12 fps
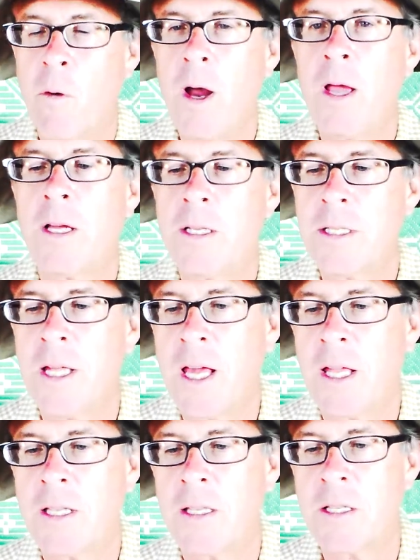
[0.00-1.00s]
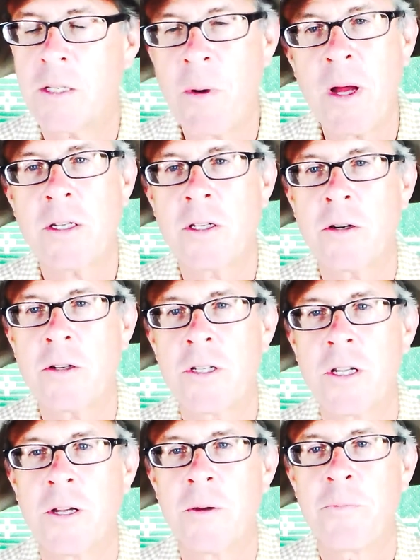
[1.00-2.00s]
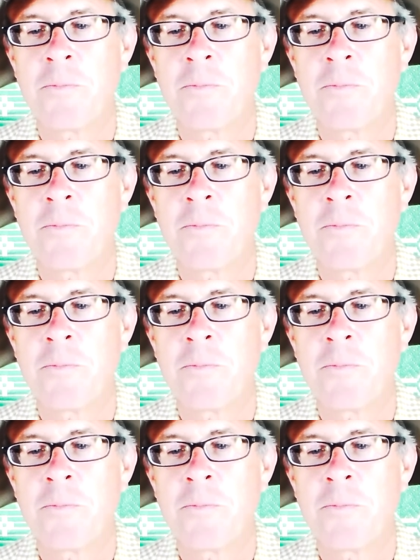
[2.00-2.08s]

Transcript: Why? Because they get sponsors